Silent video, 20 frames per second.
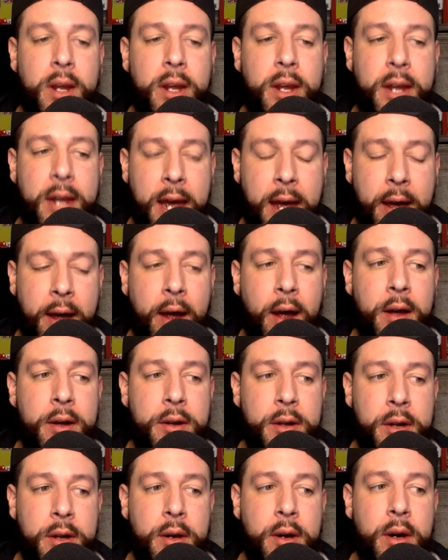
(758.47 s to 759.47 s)
yeah,
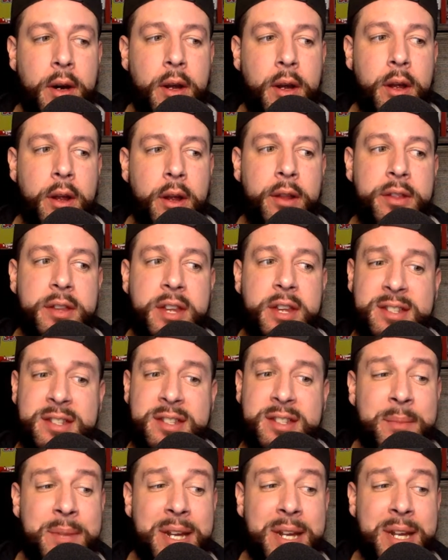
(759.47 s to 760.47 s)
this
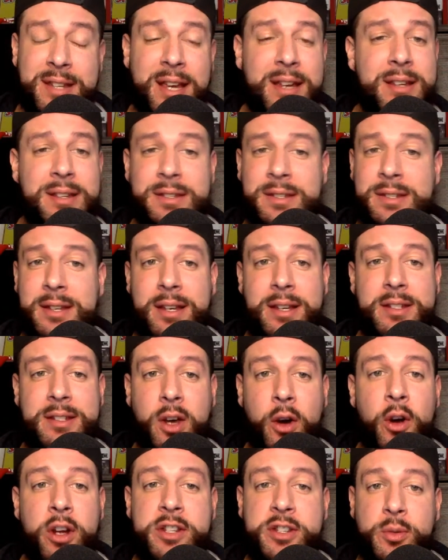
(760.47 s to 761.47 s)
team is
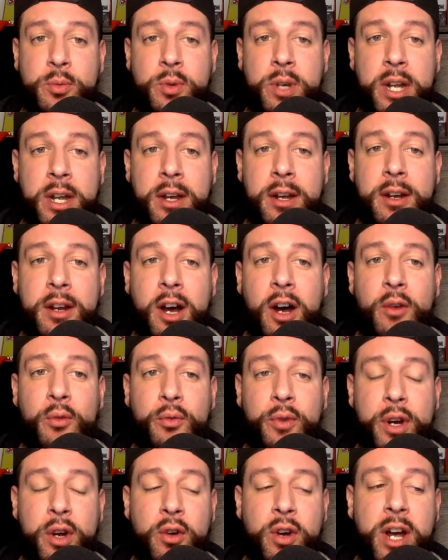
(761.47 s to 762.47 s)
going to need a
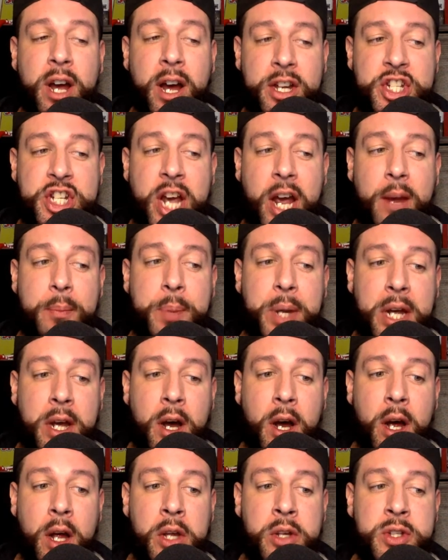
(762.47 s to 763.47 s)
real gut check
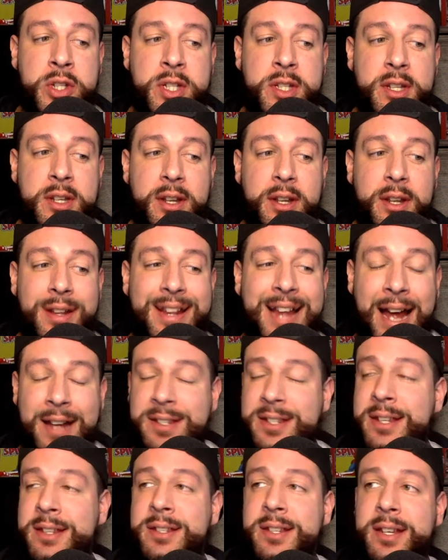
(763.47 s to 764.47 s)
because
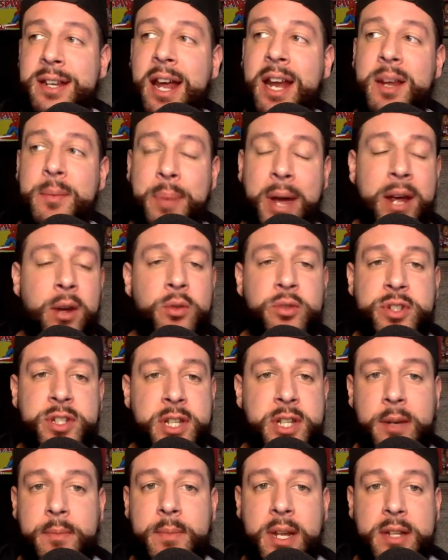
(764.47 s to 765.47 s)
that Cincinnati Bengals
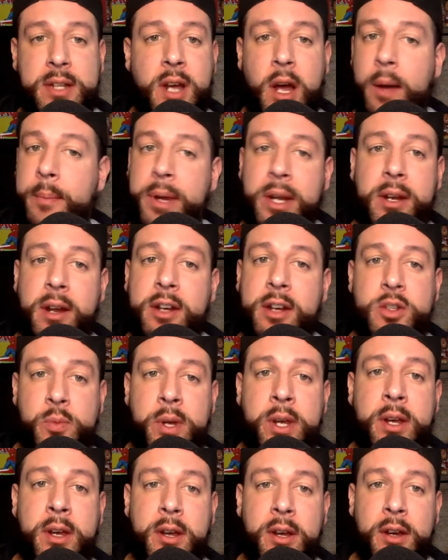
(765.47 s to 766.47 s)
team that's coming next
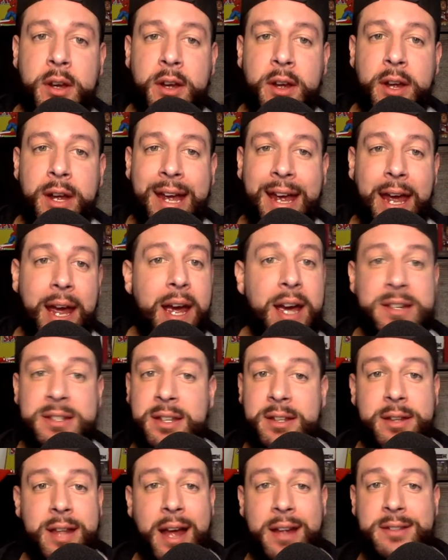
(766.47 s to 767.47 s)
week
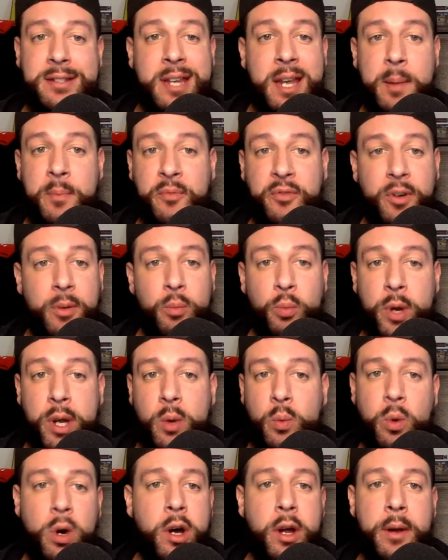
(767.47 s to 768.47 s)
isn't that team from
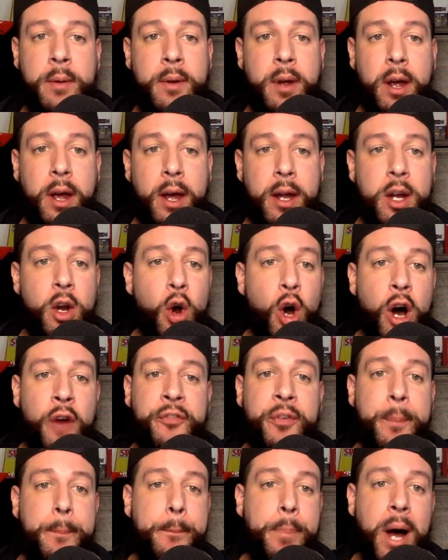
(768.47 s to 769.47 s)
week 1, and they're
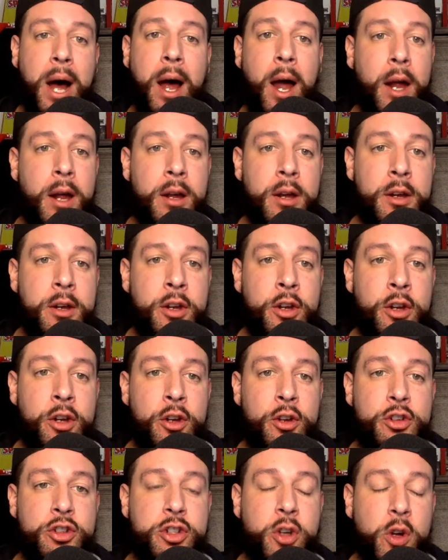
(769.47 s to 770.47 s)
off a bye.
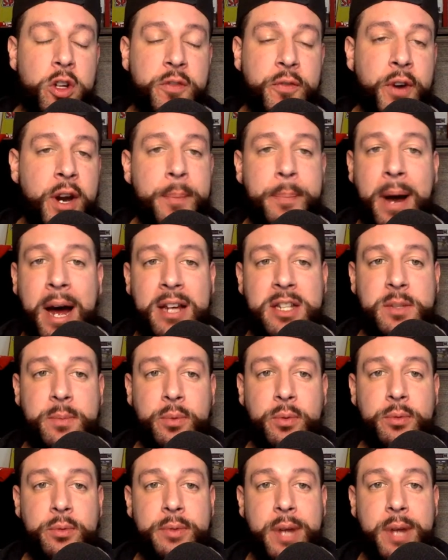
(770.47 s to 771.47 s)
So it's very
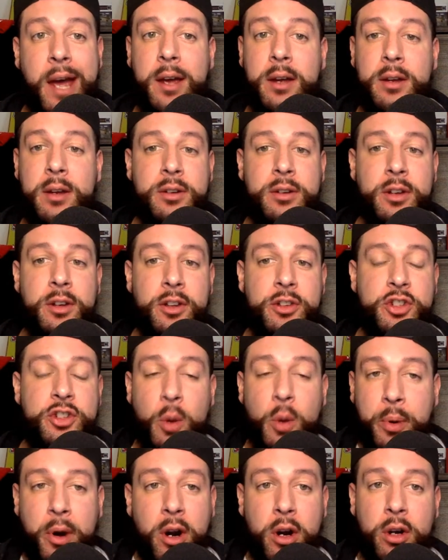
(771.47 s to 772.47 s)
possible. Hey,
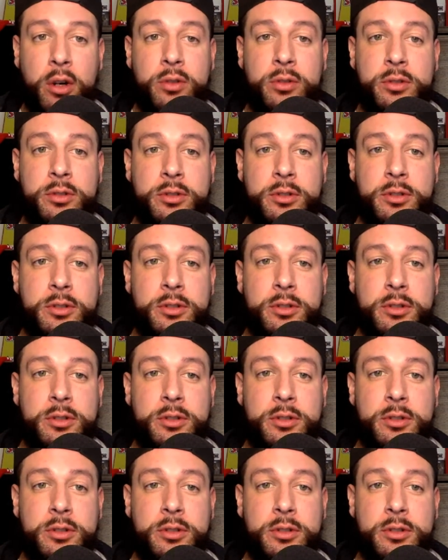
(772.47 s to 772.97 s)
Joe Burrow